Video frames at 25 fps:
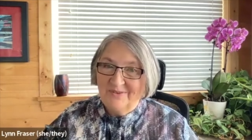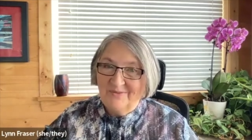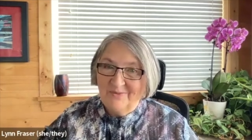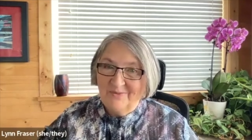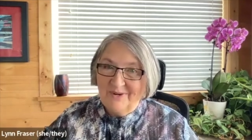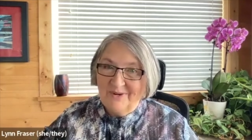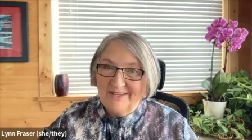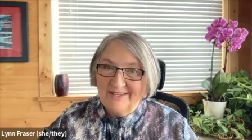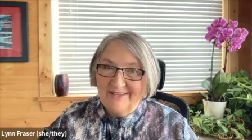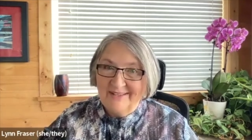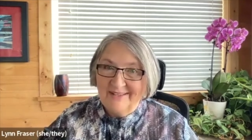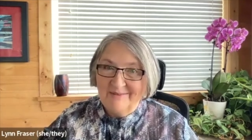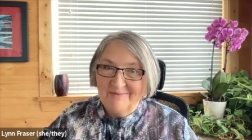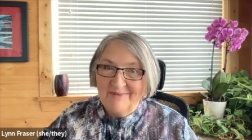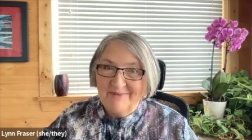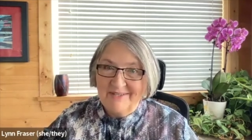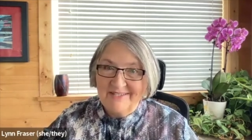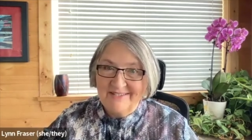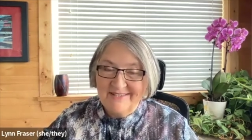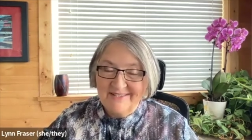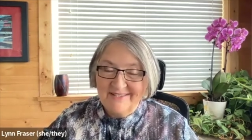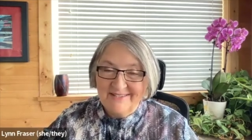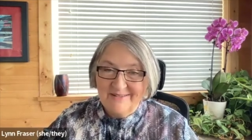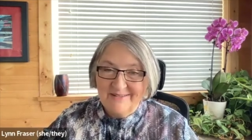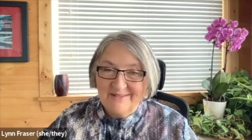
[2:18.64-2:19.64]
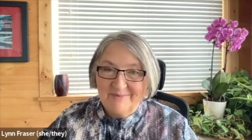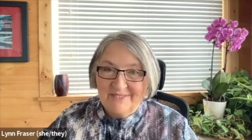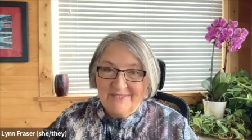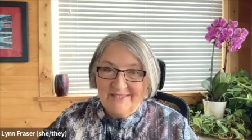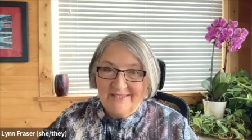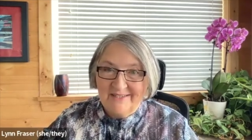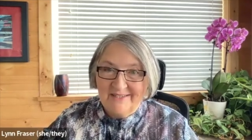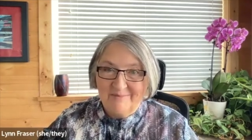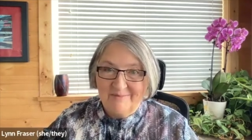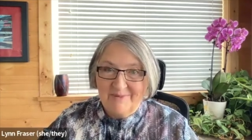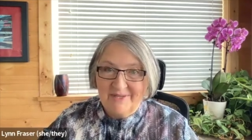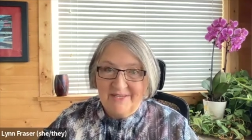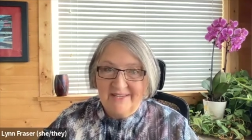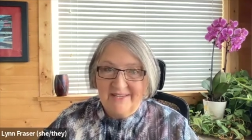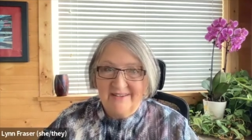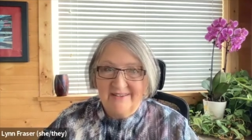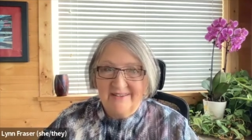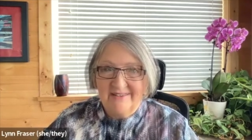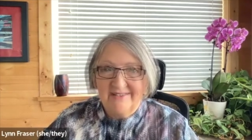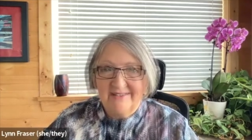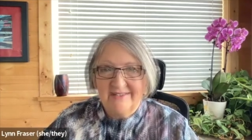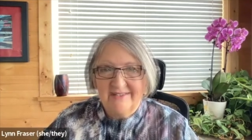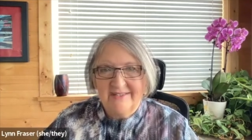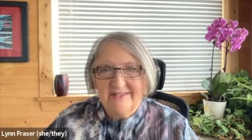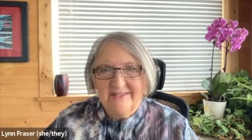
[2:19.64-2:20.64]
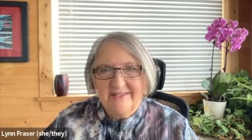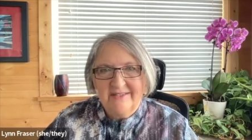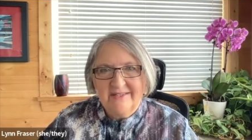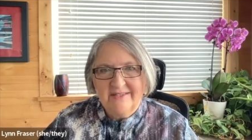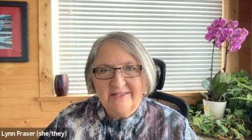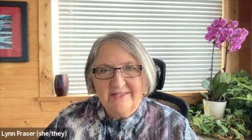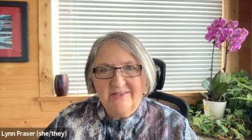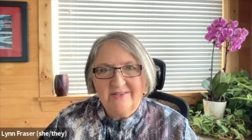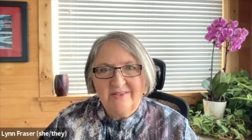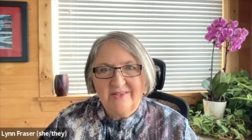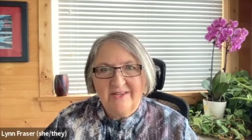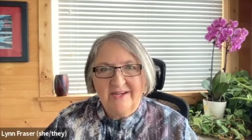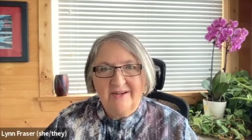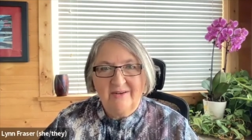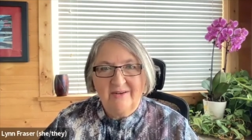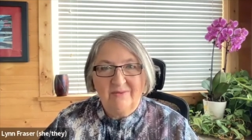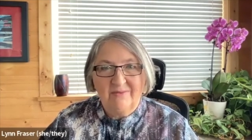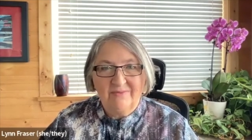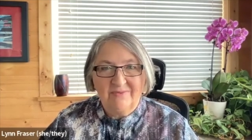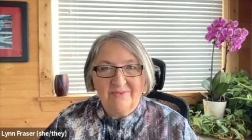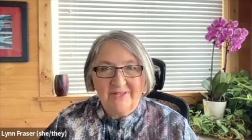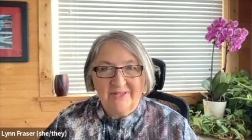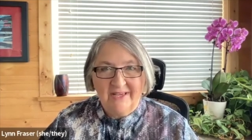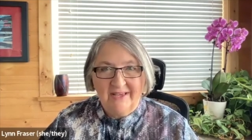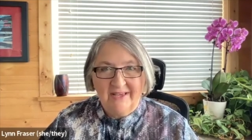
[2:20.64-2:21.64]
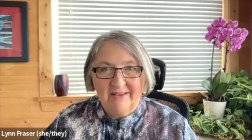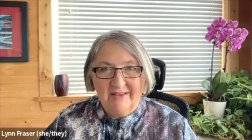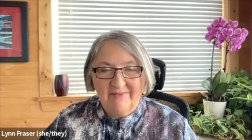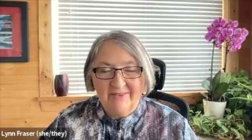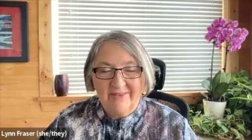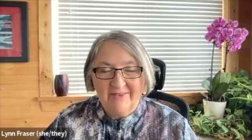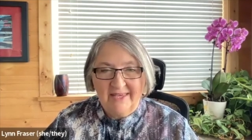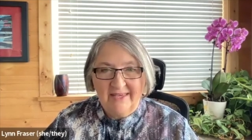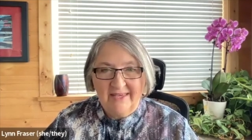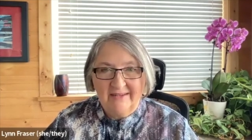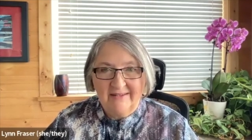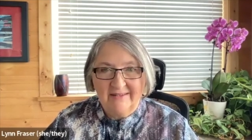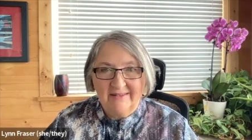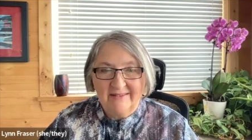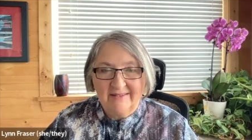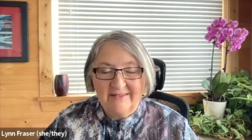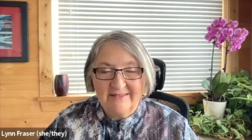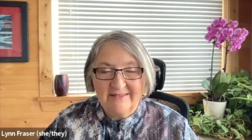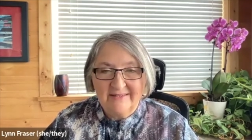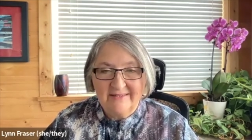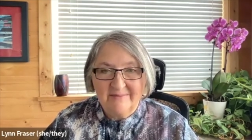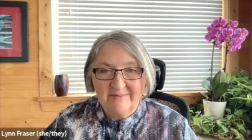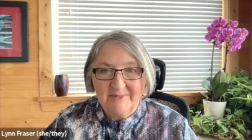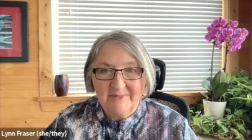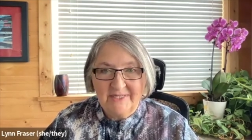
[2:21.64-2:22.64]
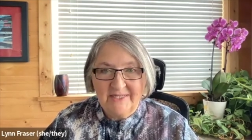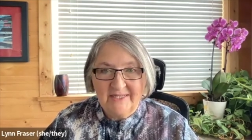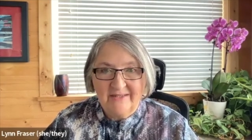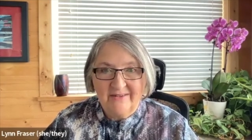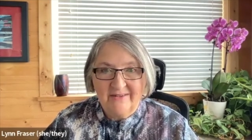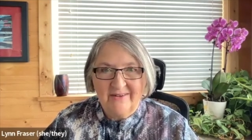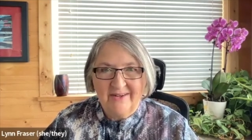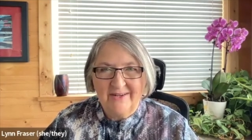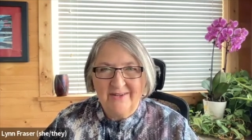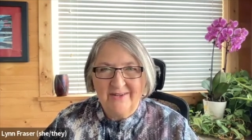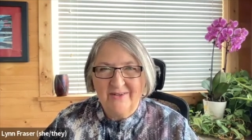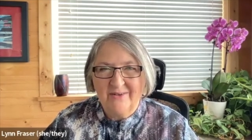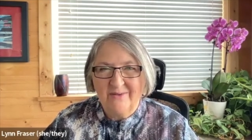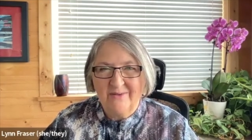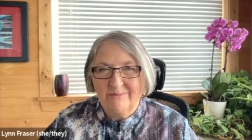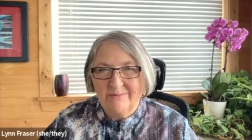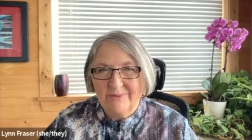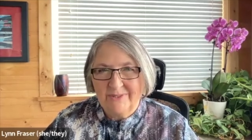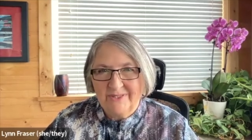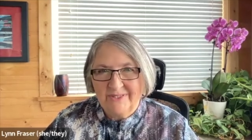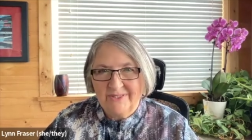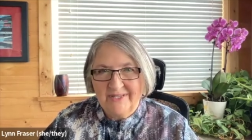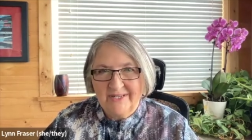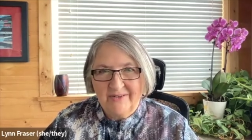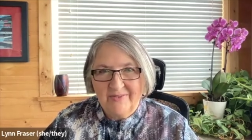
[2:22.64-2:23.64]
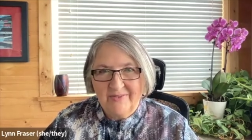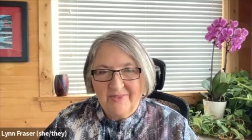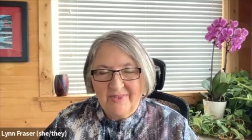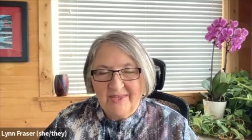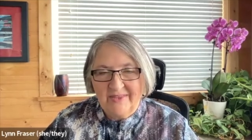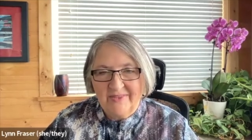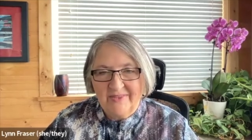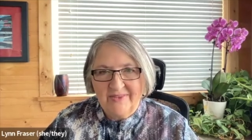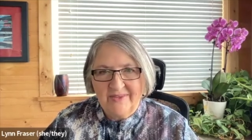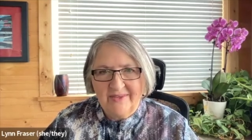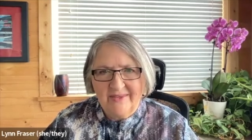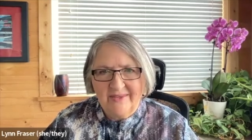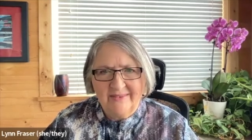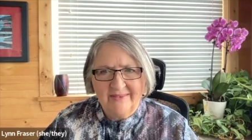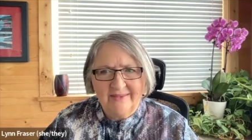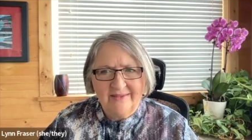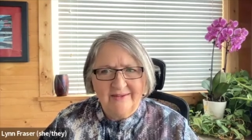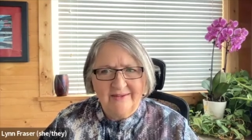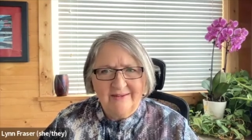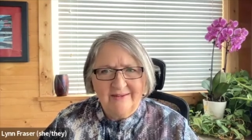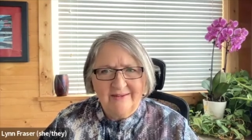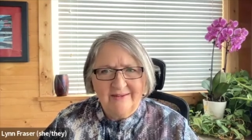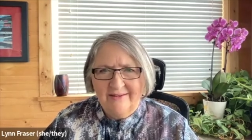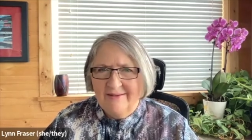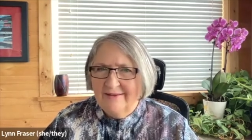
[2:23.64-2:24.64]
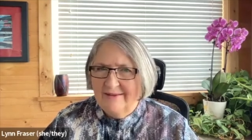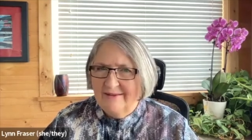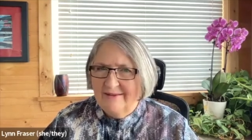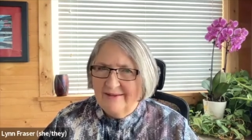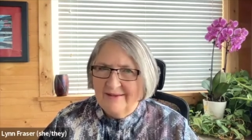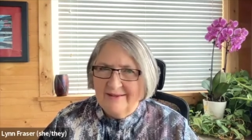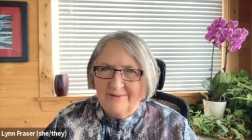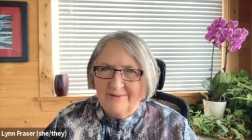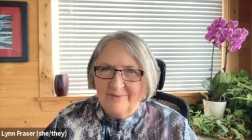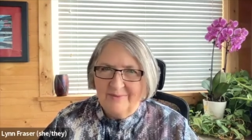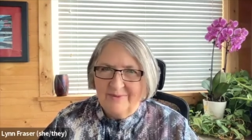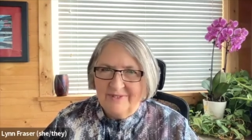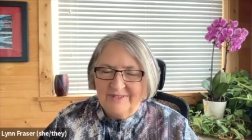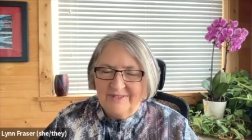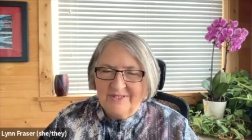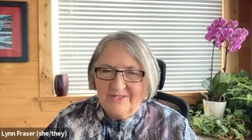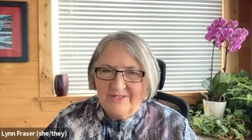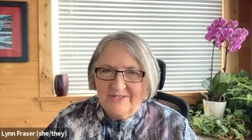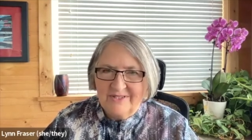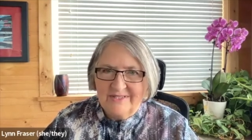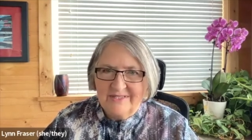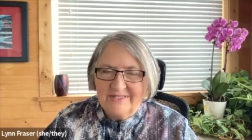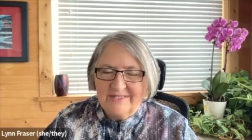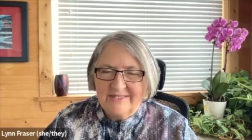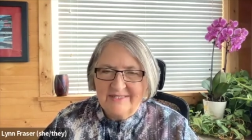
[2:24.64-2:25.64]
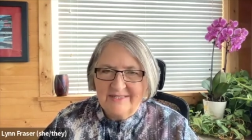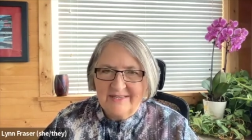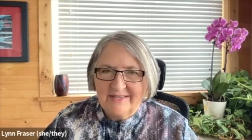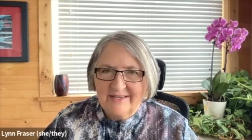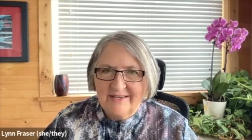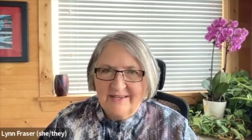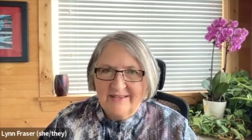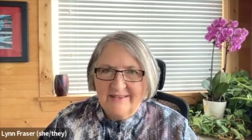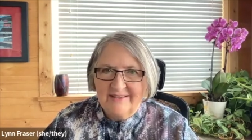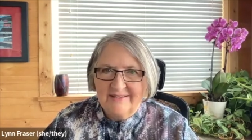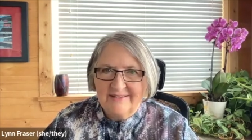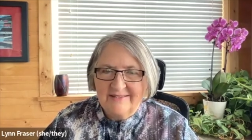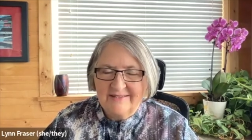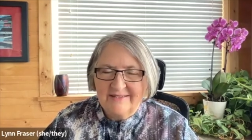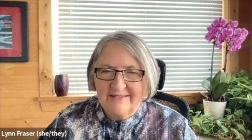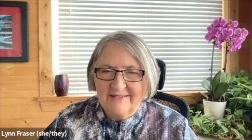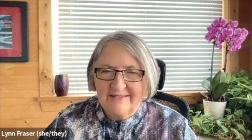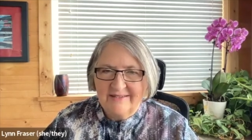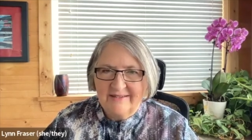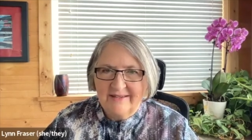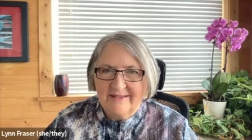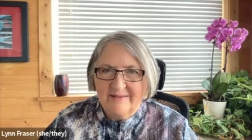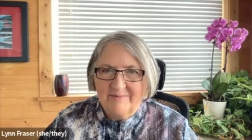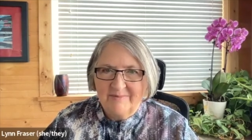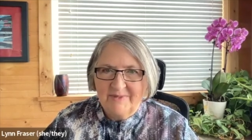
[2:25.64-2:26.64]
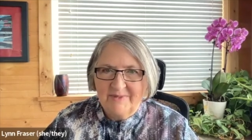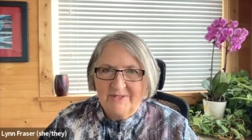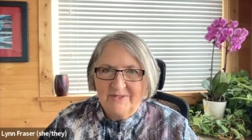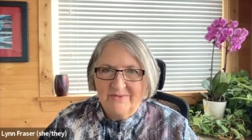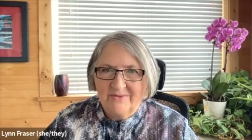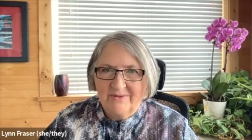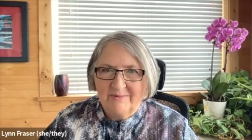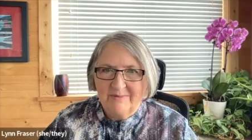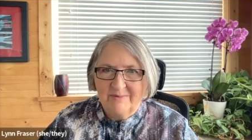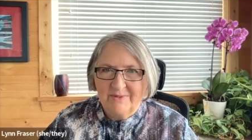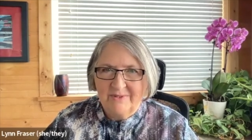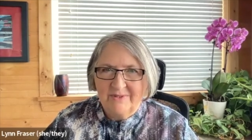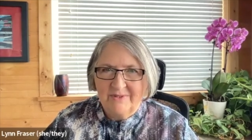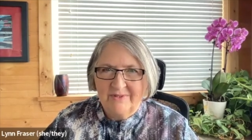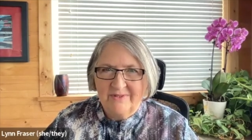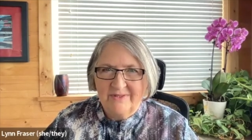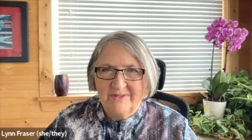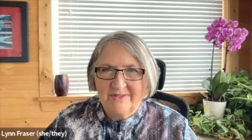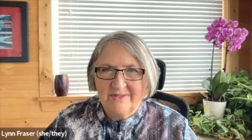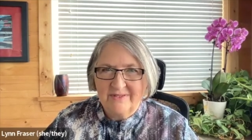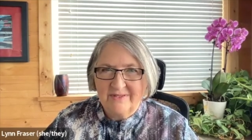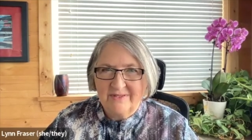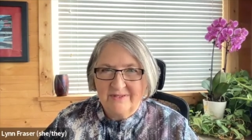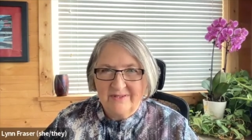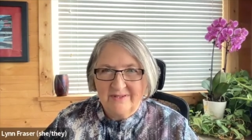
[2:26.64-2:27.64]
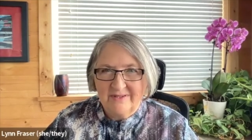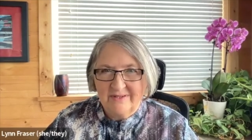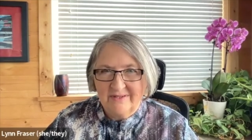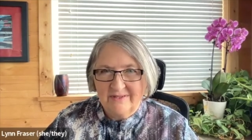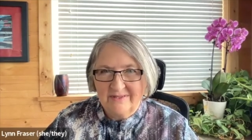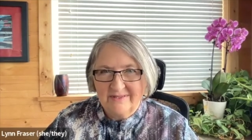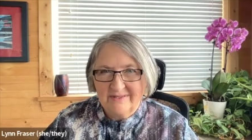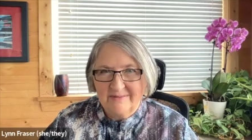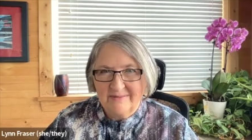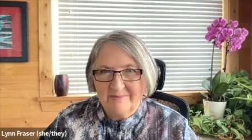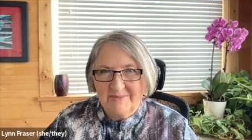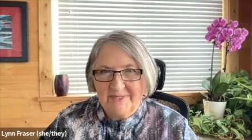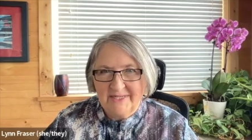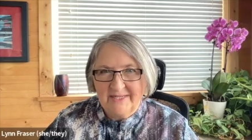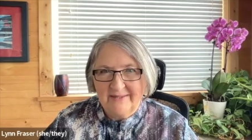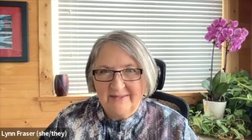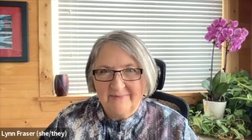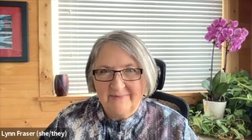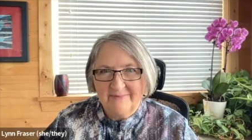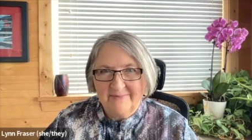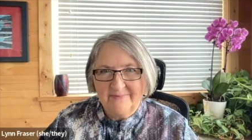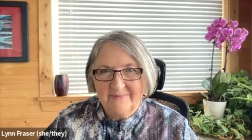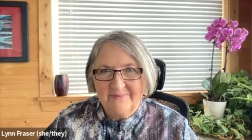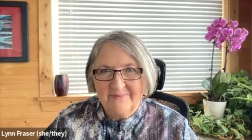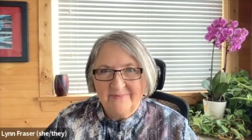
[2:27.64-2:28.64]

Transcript: regulate my system a little bit so that I don't fly off the handle at somebody or I don't blurt out that thing that I really shouldn't say that's going to get me in trouble or that's going to hurt somebody.